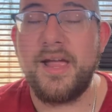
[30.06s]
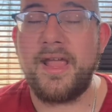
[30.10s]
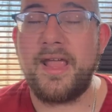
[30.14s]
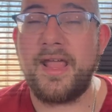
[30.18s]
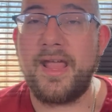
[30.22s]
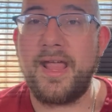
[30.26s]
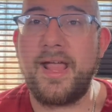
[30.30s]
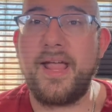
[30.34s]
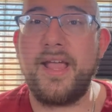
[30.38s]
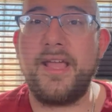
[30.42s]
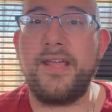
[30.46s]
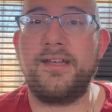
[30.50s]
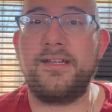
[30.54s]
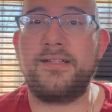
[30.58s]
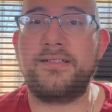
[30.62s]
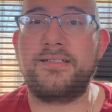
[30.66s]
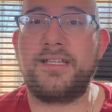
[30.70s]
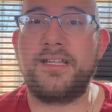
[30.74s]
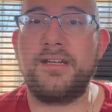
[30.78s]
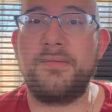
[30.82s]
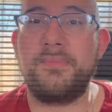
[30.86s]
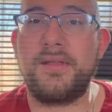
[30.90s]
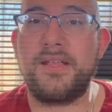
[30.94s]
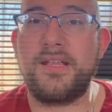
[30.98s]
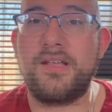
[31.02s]
And it's
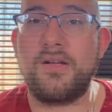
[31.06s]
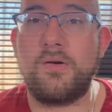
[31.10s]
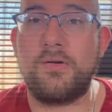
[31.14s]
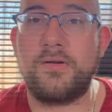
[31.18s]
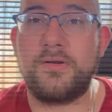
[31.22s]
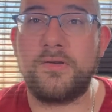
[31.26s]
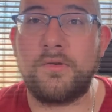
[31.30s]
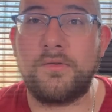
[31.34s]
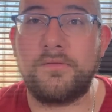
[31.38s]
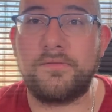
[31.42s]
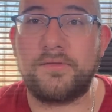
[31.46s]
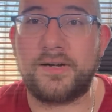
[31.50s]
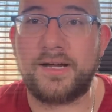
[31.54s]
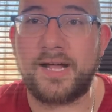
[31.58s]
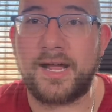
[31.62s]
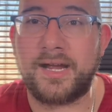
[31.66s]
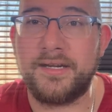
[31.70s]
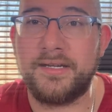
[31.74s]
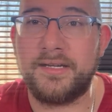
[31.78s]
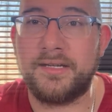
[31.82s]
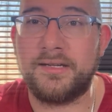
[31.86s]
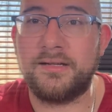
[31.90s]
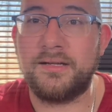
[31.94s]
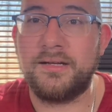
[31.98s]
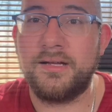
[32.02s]
going to be going over kind
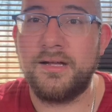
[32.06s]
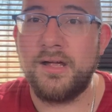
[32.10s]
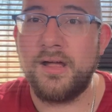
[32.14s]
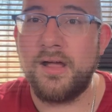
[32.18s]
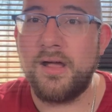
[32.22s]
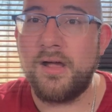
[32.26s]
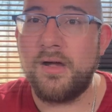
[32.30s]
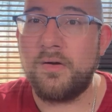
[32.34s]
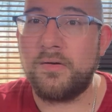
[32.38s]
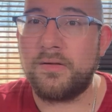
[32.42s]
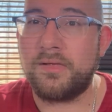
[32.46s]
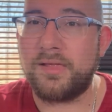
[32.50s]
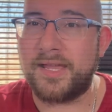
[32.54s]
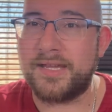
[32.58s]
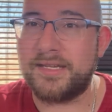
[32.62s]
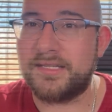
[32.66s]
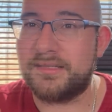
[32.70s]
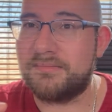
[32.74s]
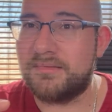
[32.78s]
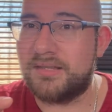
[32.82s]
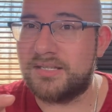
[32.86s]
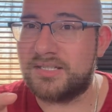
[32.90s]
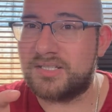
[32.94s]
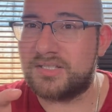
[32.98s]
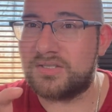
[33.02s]
of like
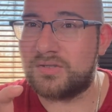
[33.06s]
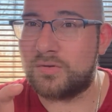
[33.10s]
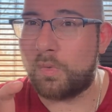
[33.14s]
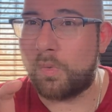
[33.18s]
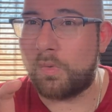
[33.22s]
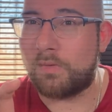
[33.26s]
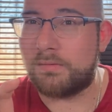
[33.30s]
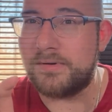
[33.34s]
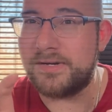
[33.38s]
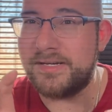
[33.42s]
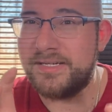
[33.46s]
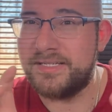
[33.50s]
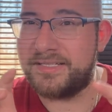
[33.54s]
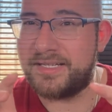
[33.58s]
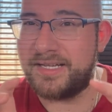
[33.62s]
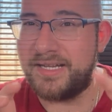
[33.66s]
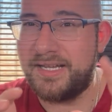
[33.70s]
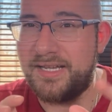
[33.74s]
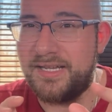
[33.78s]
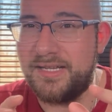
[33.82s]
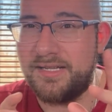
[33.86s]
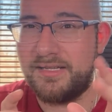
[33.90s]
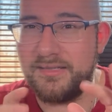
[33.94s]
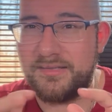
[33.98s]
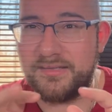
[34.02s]
the stories
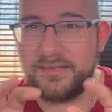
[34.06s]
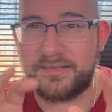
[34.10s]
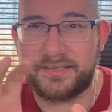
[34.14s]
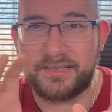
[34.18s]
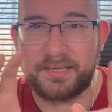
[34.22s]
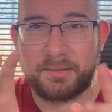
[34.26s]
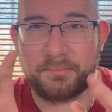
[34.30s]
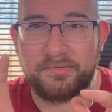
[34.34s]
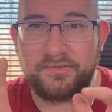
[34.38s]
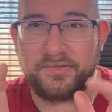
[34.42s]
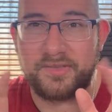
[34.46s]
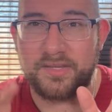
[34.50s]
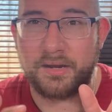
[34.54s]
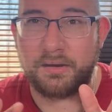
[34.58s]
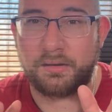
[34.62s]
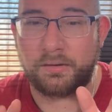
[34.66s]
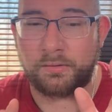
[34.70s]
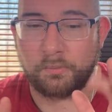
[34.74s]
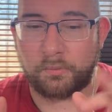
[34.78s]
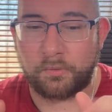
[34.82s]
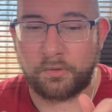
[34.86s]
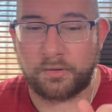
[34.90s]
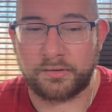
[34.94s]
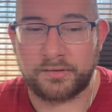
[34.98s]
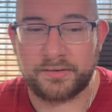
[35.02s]
in some of the
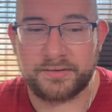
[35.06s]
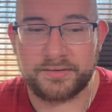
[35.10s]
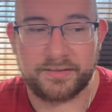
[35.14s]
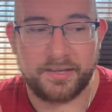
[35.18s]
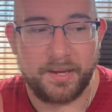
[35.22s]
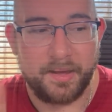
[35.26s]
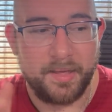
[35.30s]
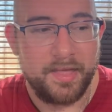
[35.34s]
artworks.